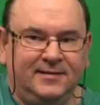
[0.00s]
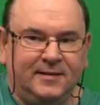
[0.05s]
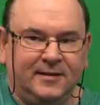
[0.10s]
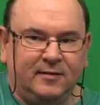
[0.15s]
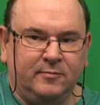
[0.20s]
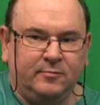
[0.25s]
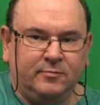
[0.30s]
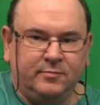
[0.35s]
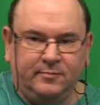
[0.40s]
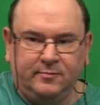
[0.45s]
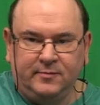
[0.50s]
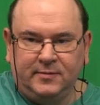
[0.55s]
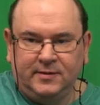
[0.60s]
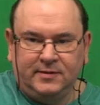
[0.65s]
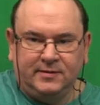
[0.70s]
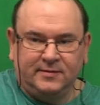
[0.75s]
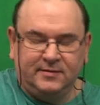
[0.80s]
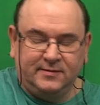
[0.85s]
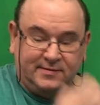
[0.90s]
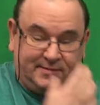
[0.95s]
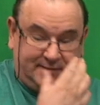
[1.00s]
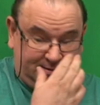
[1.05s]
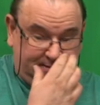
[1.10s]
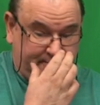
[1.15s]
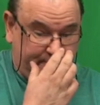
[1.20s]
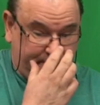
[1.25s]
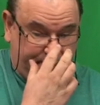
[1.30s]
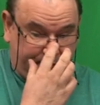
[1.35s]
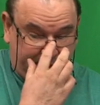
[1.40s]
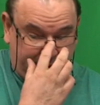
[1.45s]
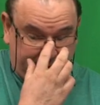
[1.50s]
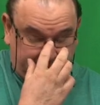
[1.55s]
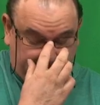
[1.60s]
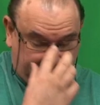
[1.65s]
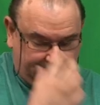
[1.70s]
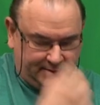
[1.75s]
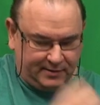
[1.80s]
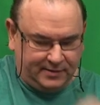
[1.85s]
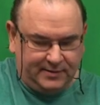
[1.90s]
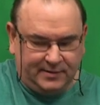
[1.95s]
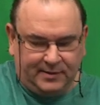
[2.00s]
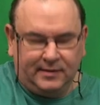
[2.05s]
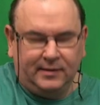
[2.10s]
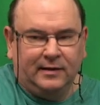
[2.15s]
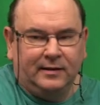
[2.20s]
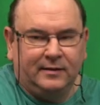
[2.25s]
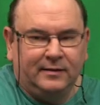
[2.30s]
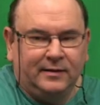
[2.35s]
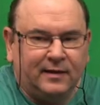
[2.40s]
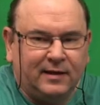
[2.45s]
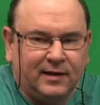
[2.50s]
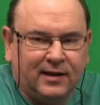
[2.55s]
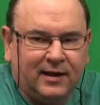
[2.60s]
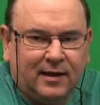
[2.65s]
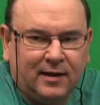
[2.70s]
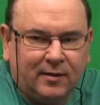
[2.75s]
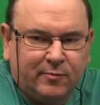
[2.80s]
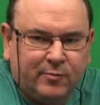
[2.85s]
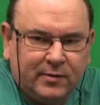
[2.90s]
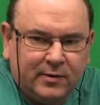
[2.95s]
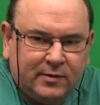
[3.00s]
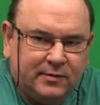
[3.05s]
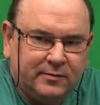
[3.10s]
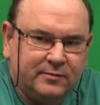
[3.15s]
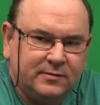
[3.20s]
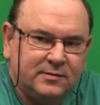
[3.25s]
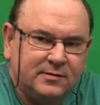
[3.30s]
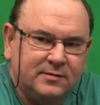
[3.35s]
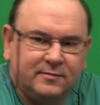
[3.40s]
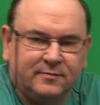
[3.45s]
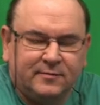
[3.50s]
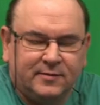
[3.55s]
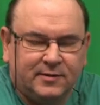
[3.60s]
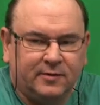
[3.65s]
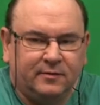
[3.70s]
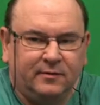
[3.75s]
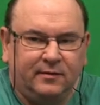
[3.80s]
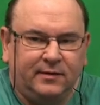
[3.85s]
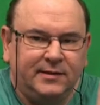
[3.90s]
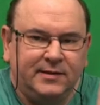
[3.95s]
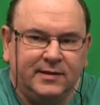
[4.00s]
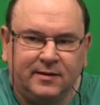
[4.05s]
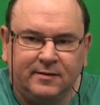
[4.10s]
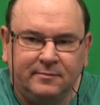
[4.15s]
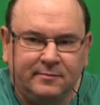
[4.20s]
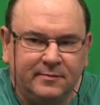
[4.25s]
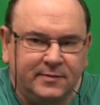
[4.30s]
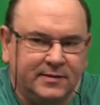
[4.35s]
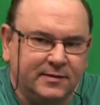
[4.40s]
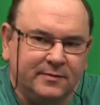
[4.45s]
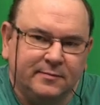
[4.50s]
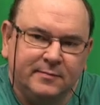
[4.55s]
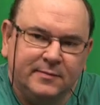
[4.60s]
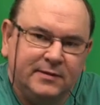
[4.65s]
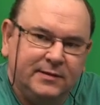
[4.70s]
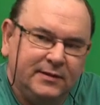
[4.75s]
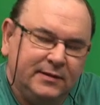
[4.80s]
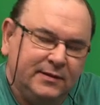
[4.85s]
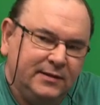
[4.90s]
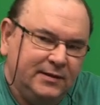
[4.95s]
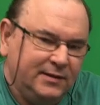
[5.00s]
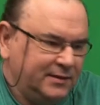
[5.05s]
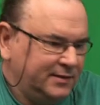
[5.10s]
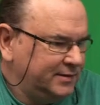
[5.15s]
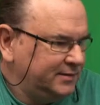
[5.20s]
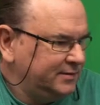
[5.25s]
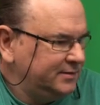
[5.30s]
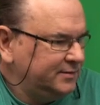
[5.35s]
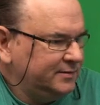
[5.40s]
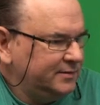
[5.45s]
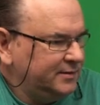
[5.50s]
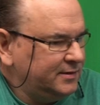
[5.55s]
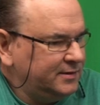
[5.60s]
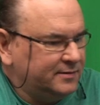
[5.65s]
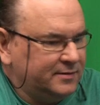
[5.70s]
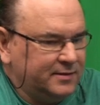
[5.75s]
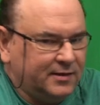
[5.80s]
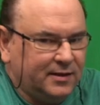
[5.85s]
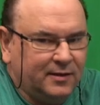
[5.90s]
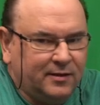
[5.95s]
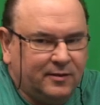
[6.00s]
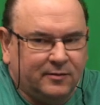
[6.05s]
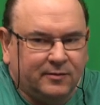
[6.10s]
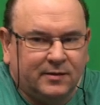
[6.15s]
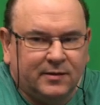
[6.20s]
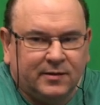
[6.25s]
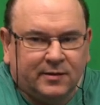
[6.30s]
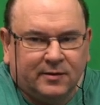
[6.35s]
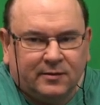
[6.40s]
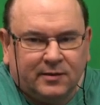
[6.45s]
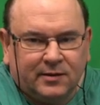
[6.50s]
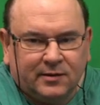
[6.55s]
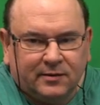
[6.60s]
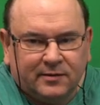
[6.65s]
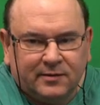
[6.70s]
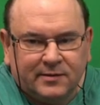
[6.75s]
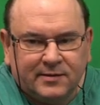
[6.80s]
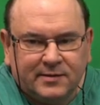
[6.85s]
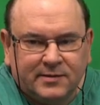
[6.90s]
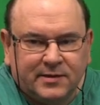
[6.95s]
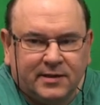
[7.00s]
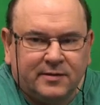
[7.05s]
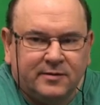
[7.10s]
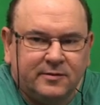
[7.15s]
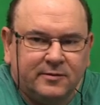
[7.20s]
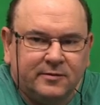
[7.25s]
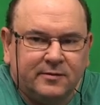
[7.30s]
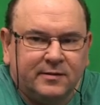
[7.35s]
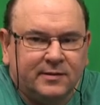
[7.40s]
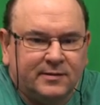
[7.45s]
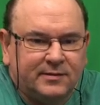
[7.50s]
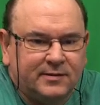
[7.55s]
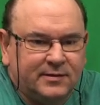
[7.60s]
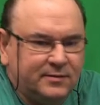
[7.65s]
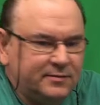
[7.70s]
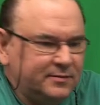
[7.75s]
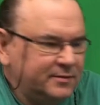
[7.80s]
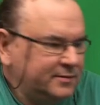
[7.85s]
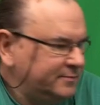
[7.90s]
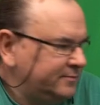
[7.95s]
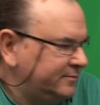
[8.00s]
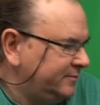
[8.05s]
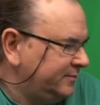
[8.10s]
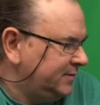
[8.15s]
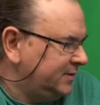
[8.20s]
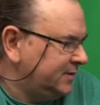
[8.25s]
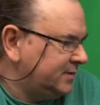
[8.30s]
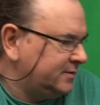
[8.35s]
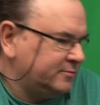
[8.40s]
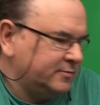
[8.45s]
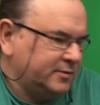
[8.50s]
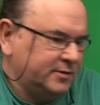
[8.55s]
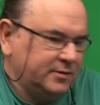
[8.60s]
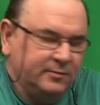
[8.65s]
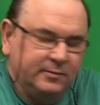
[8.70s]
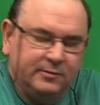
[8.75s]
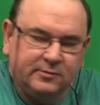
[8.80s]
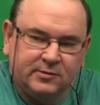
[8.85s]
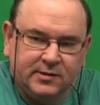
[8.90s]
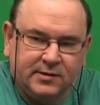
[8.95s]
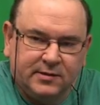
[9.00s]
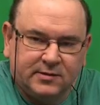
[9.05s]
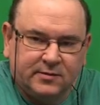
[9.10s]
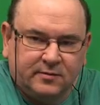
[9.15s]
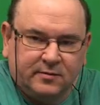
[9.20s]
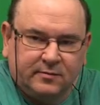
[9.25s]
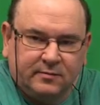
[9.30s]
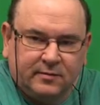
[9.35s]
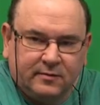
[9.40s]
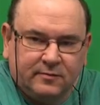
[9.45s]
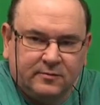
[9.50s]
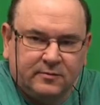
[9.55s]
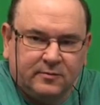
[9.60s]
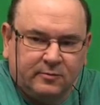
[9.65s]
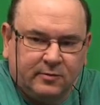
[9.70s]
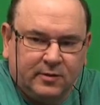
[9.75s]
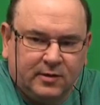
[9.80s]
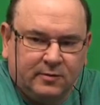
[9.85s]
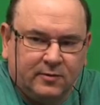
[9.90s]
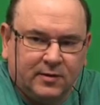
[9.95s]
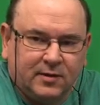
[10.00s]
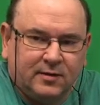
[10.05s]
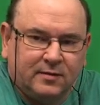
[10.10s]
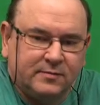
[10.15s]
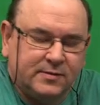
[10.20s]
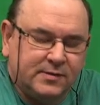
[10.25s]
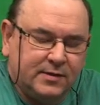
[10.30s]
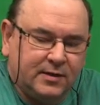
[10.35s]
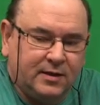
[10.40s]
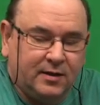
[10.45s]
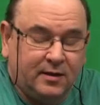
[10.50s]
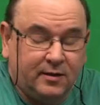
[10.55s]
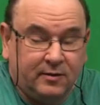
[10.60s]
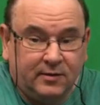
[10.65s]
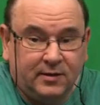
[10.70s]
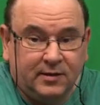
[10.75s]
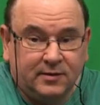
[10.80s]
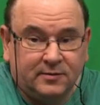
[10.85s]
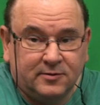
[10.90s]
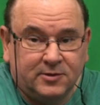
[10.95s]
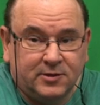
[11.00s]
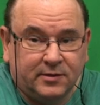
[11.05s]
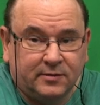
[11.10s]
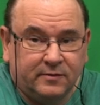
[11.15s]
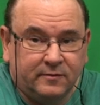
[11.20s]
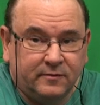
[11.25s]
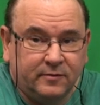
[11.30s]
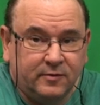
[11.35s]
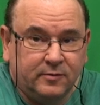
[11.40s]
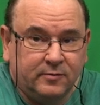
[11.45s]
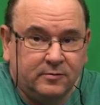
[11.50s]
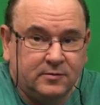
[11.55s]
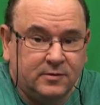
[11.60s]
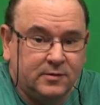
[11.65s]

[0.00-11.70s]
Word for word: I put it on and then nothing happened. It was totally dead. So, so I thought, oh no, I got a dead unit then. And then usually sort of after a while one comes to, oh, I need to check the fuse.